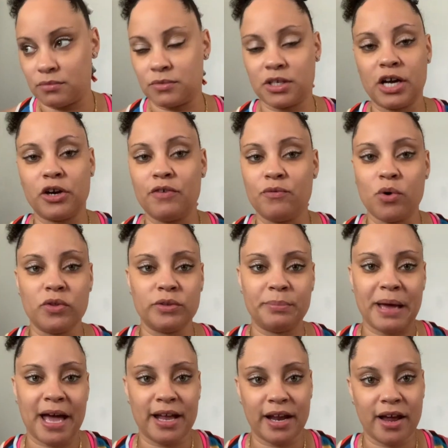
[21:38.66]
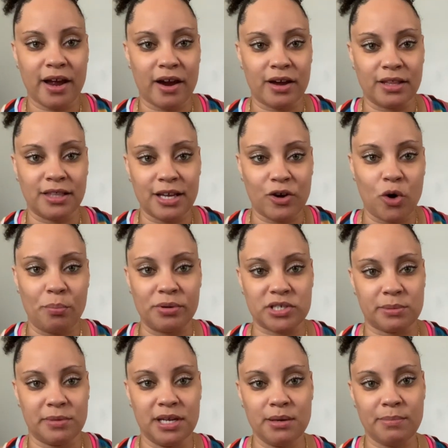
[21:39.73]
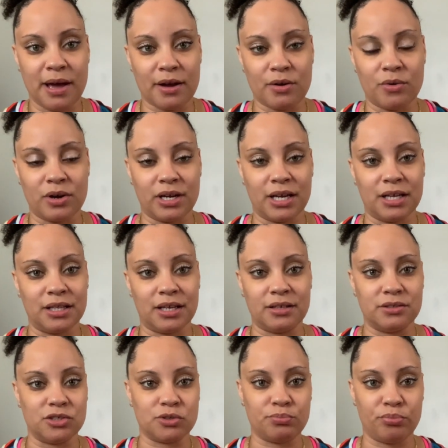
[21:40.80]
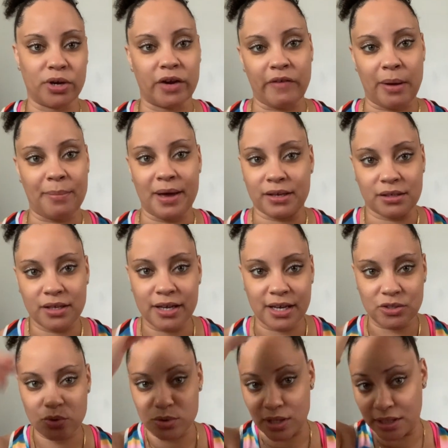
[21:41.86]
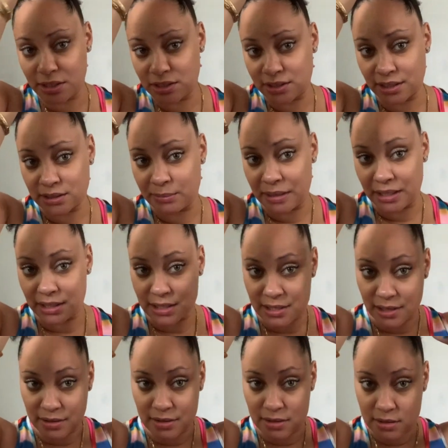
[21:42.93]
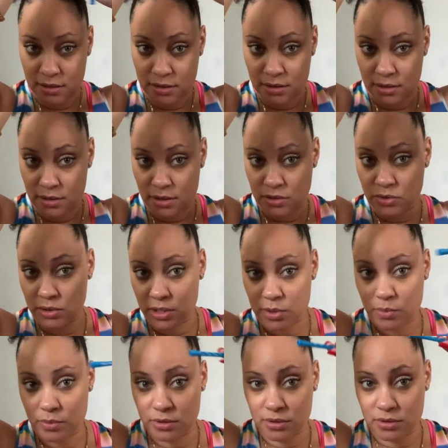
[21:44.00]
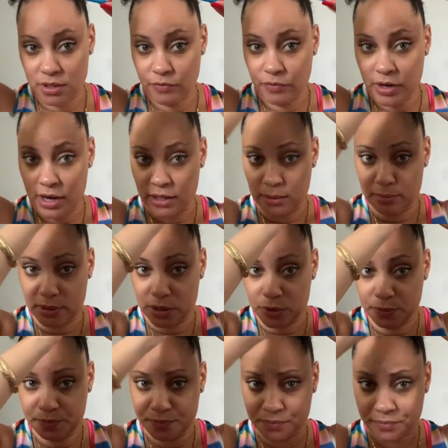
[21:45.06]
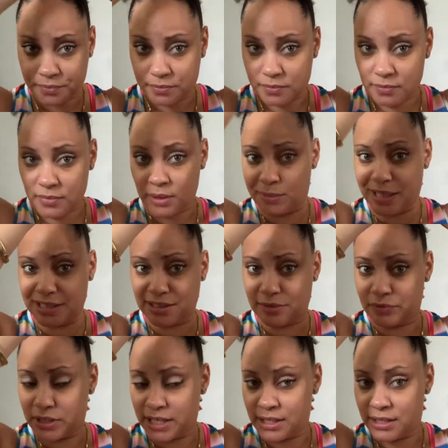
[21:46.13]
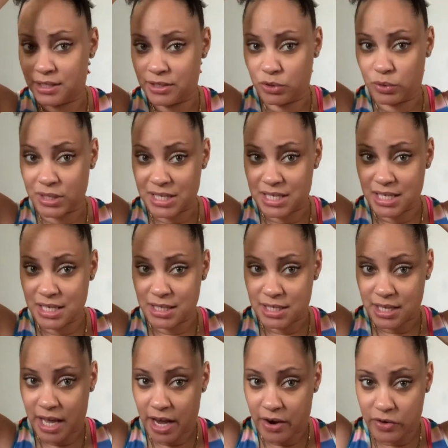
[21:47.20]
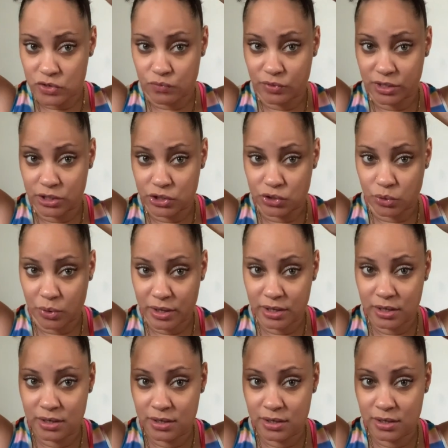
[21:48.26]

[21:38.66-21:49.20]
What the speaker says: cut off all the bad hair and then go put some heat back on and then just bring it right back. You can't do that. It just doesn't make any sense. So this one, different color blue, because if you can see this hair is really short.